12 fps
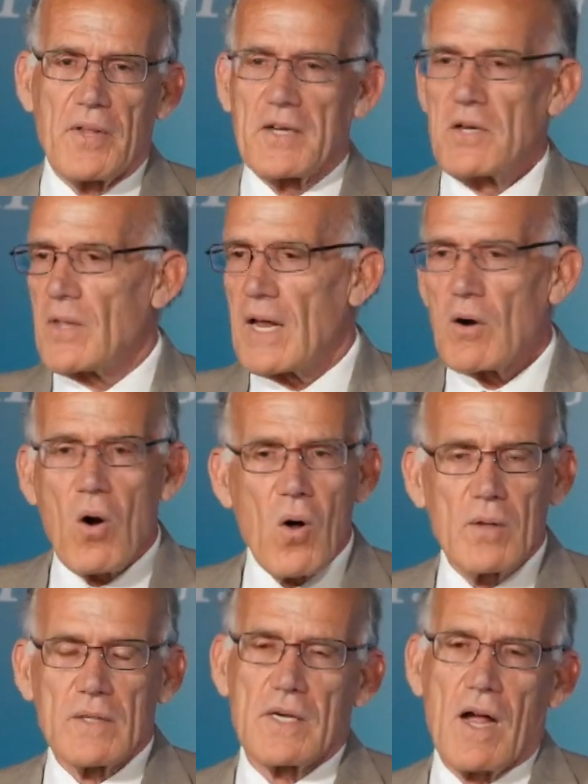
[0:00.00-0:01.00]
They do that
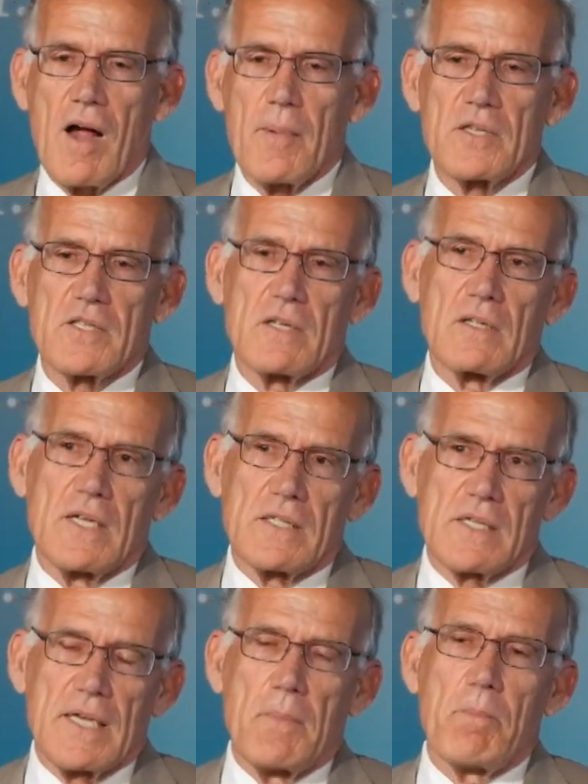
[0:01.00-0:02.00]
all the time. It's, a,
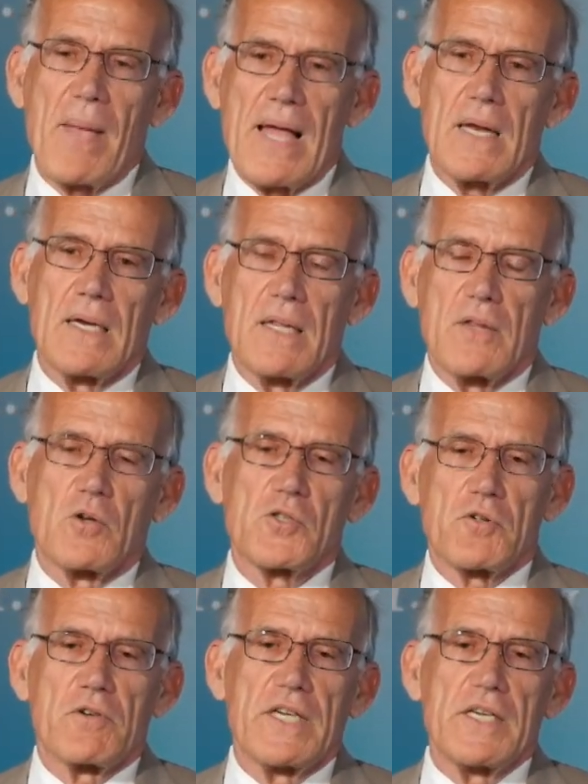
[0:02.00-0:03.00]
it's embedded in their
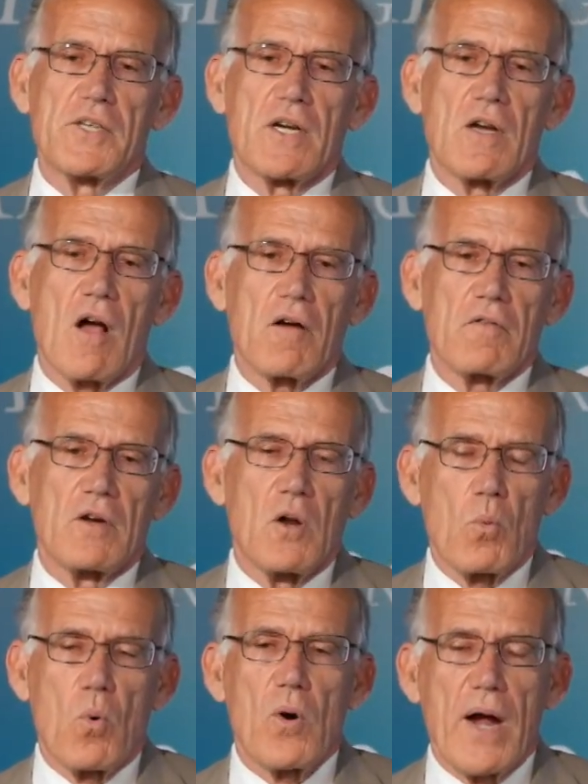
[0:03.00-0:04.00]
strategic doctrine
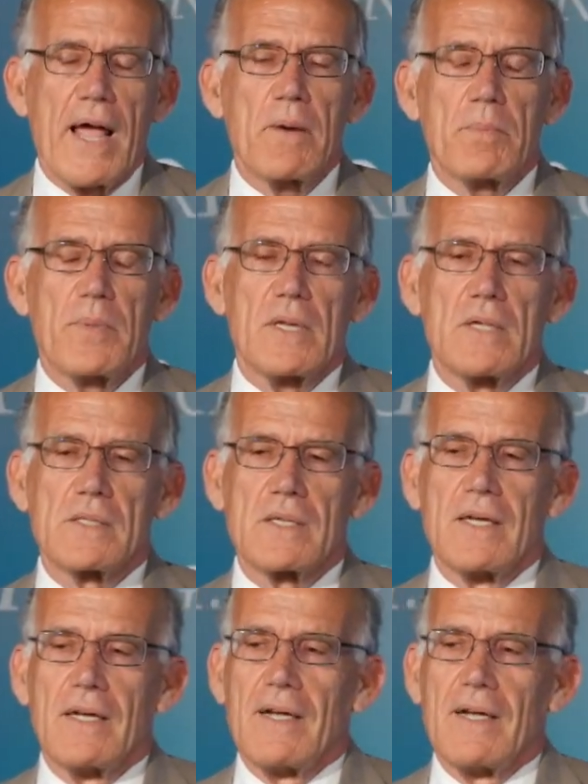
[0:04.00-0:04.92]
in war and peace.